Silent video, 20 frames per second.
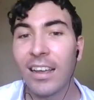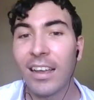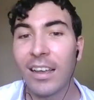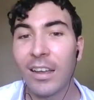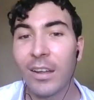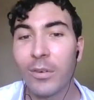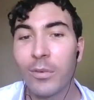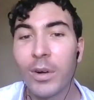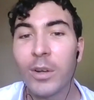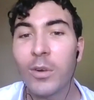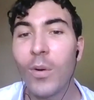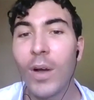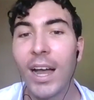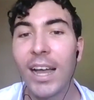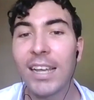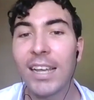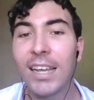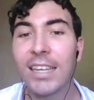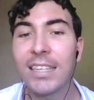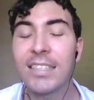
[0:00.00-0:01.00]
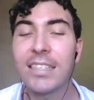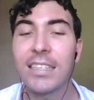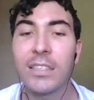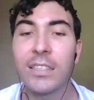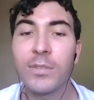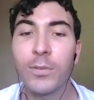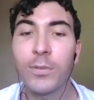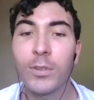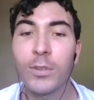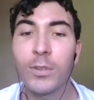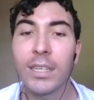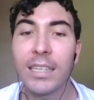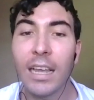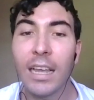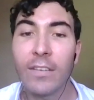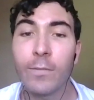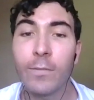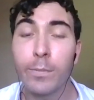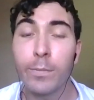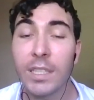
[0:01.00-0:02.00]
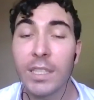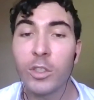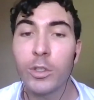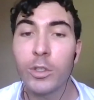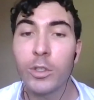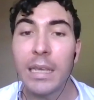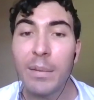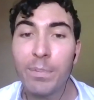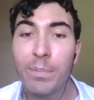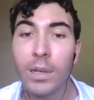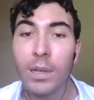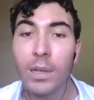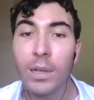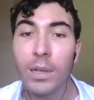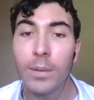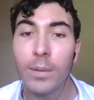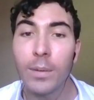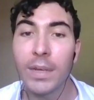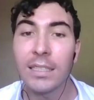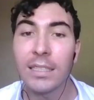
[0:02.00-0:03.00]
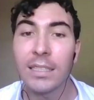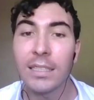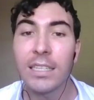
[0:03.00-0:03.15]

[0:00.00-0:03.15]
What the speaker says: requires is for the government to implement